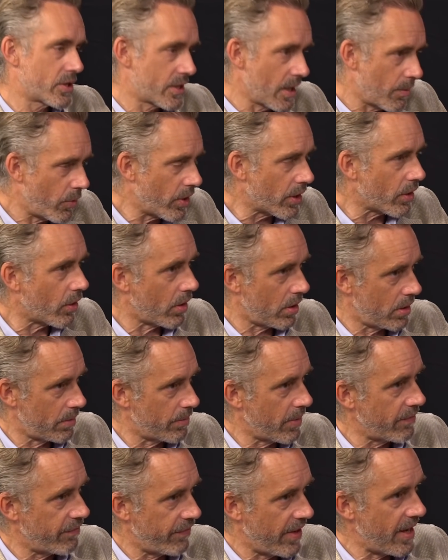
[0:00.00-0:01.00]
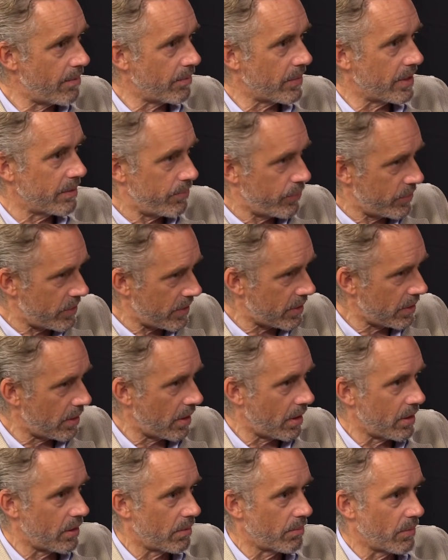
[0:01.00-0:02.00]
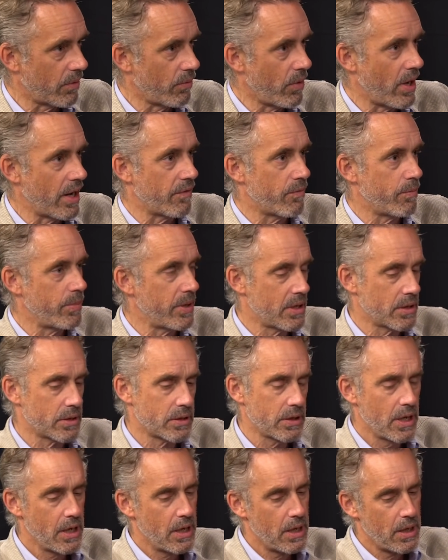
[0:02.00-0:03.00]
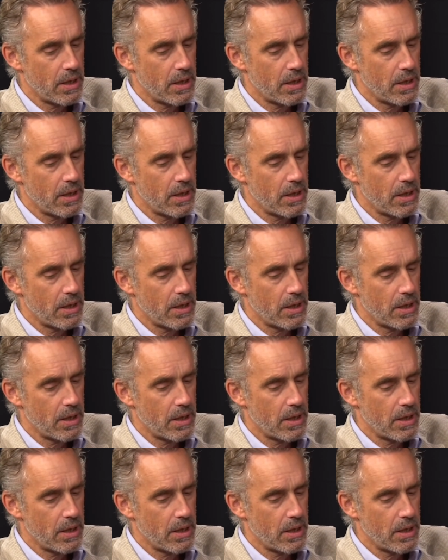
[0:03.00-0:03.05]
somewhat hard on my family particularly on my wife because